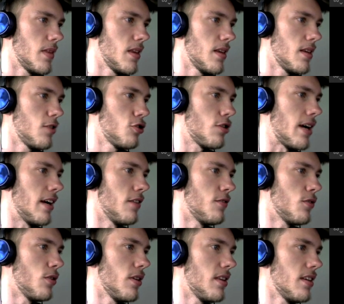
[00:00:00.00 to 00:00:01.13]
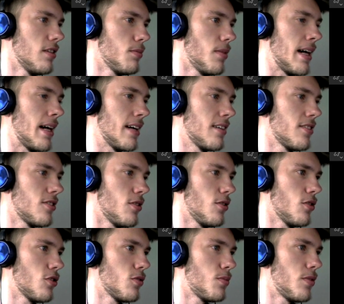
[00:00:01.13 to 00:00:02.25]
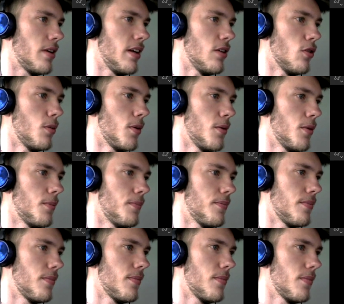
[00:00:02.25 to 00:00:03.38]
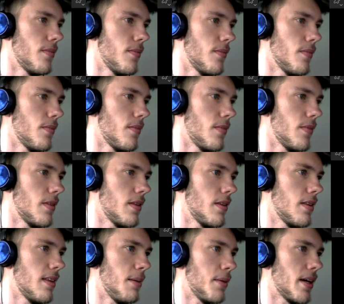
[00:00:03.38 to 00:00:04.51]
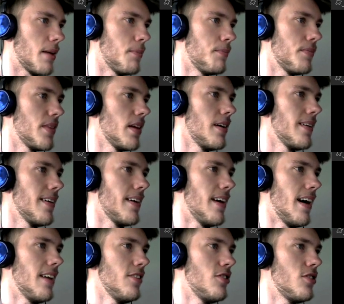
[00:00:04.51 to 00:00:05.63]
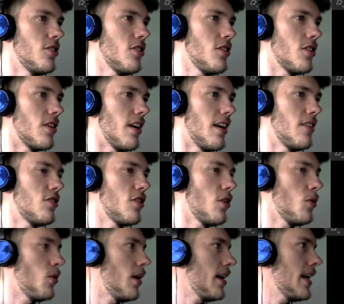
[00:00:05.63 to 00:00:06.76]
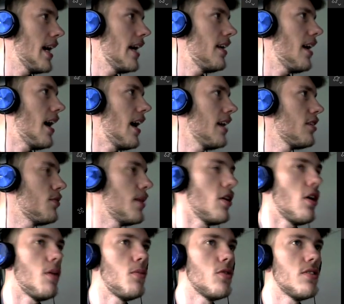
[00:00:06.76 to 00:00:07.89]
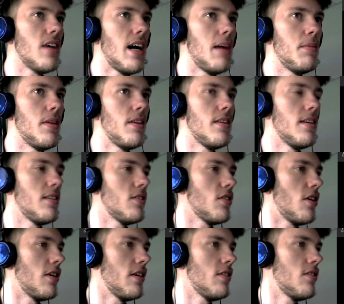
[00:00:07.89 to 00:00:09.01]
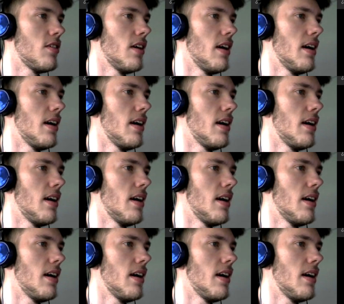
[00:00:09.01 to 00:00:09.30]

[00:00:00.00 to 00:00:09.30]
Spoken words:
Try and avoid these planks so it looks pretty normal. There we go. And done. And so again, I'd spend a lot more time than this on it.